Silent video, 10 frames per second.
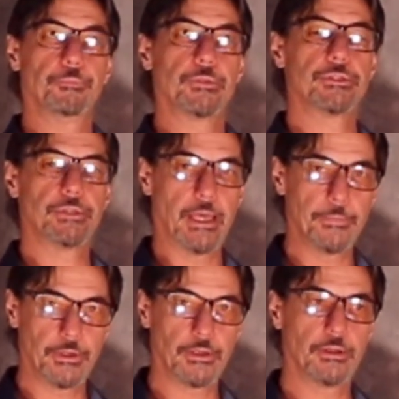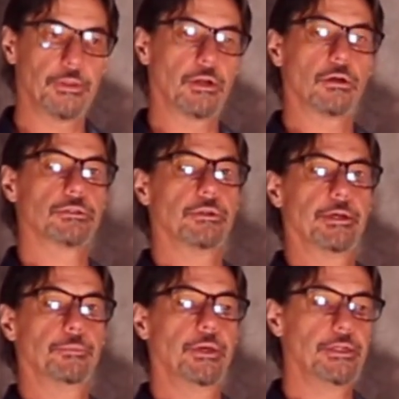stamina, that
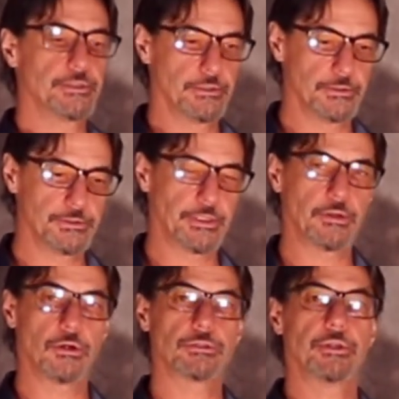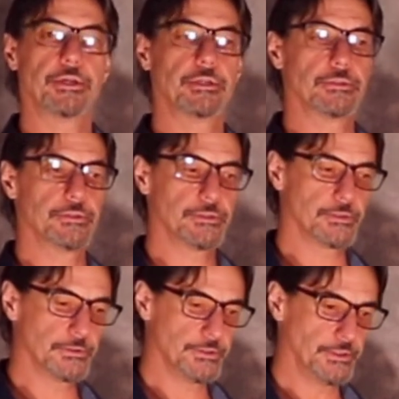ox-like patience, that ox-like
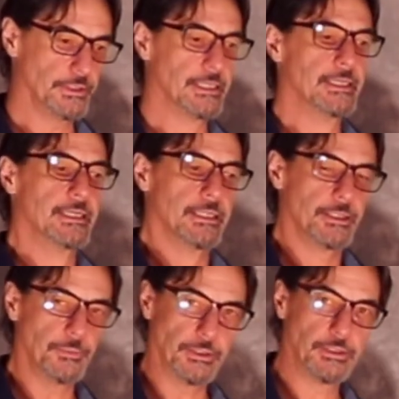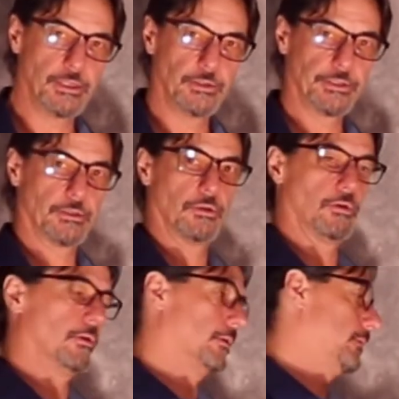consistency, to be tilling
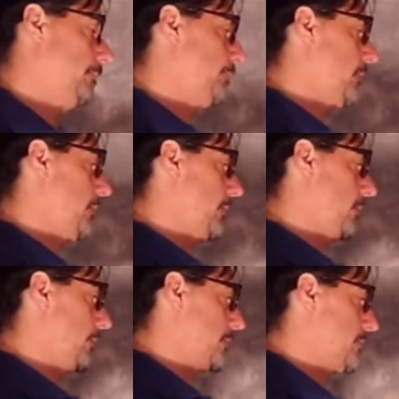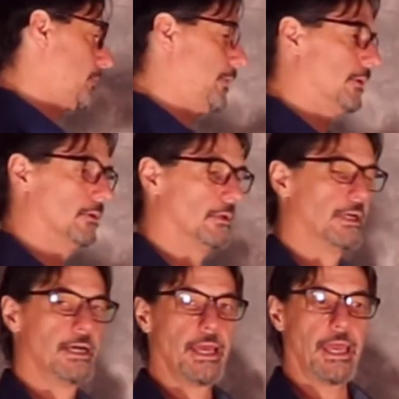along, the soil
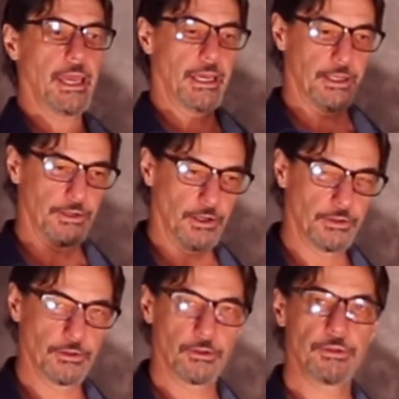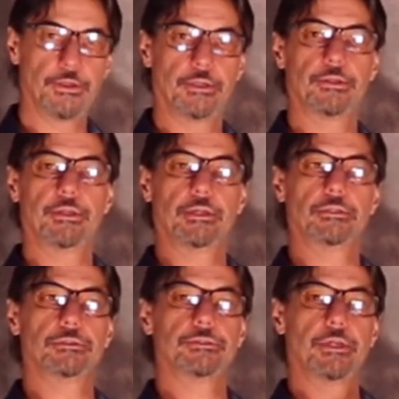and unearthing
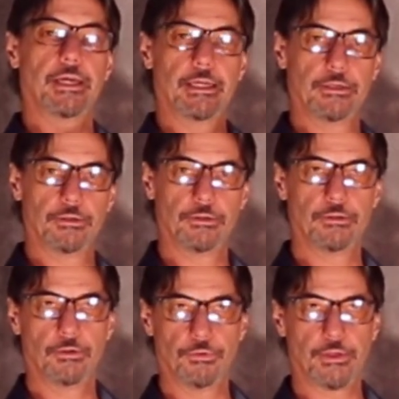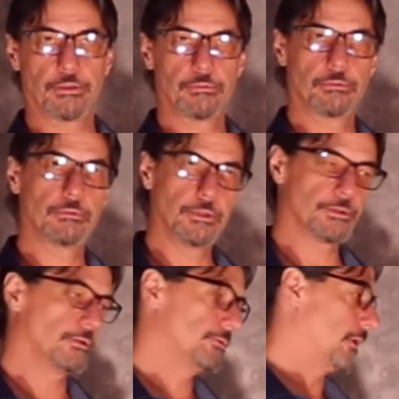things. And, that
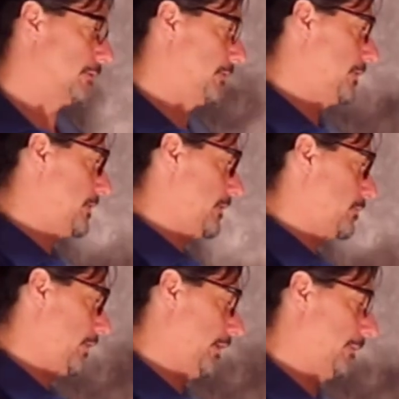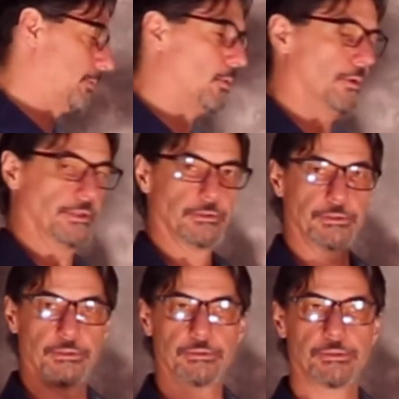literal translation of bringing up
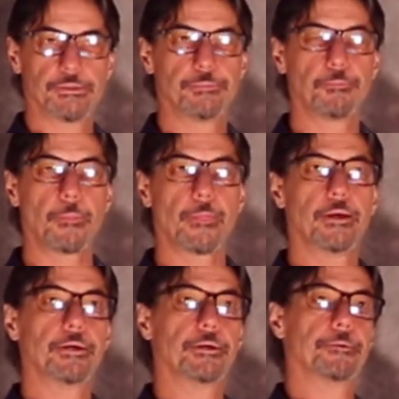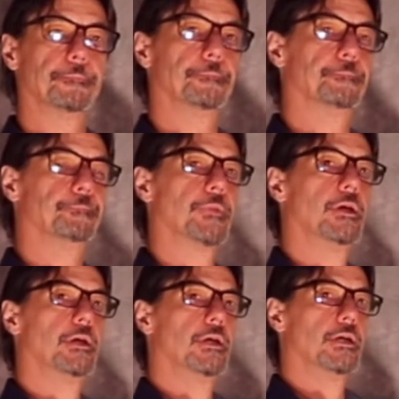coins is
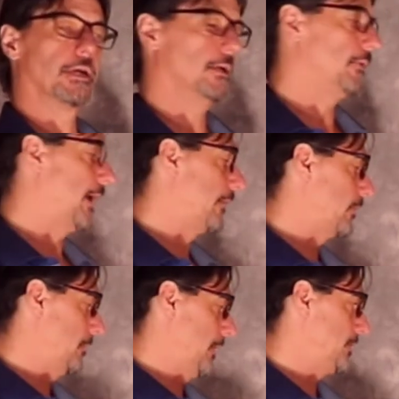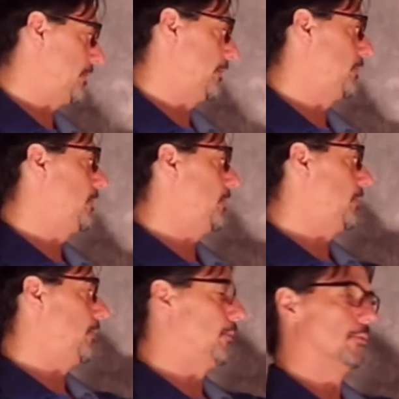kind of an affirmation
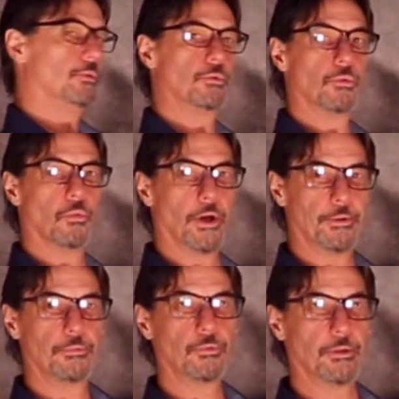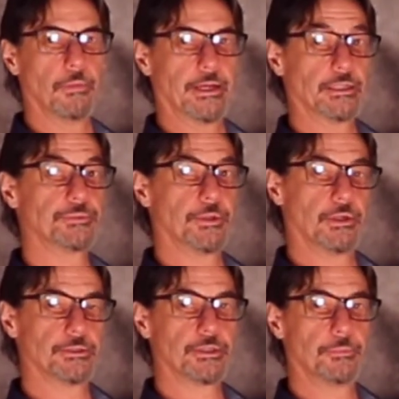to what we might
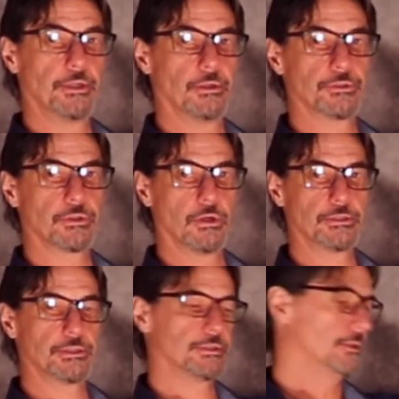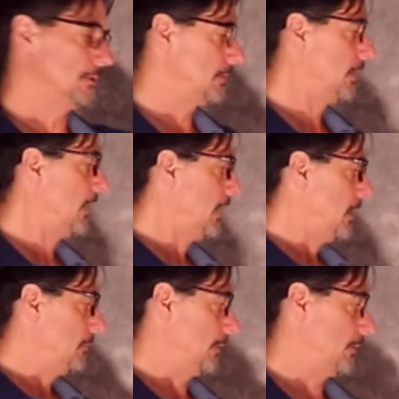experience up here as consciousness.
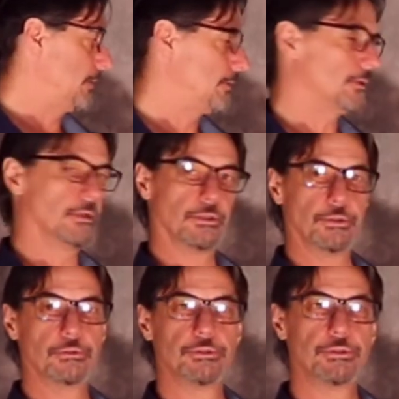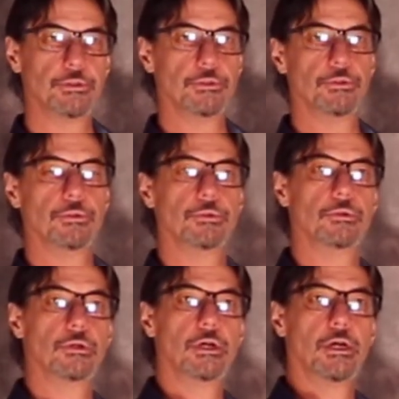But this alludes to